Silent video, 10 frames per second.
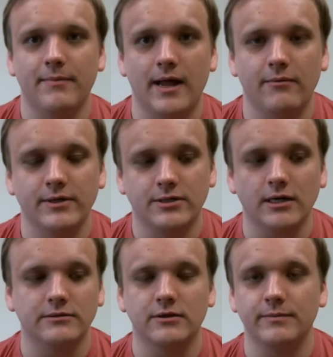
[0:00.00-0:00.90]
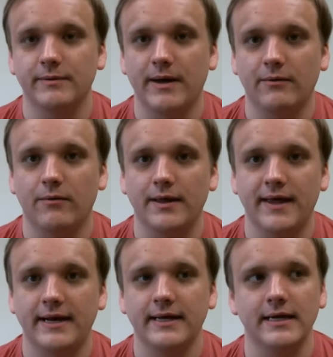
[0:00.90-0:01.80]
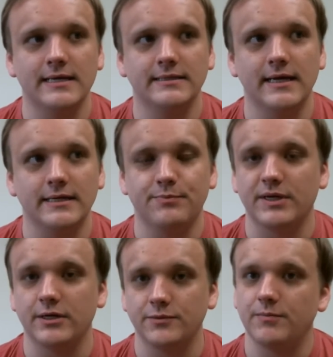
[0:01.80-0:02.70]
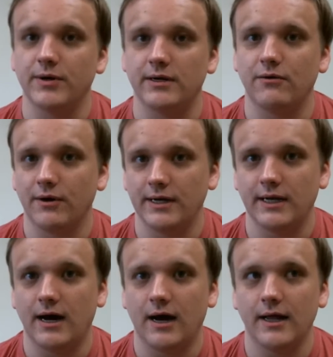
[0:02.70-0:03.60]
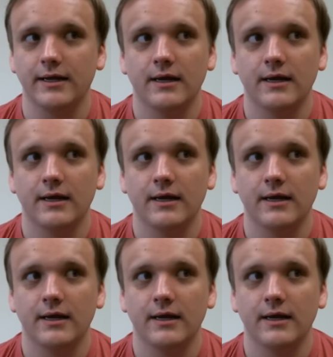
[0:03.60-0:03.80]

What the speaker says: And we talked a little bit about why that is, and it's because we bring glory to God.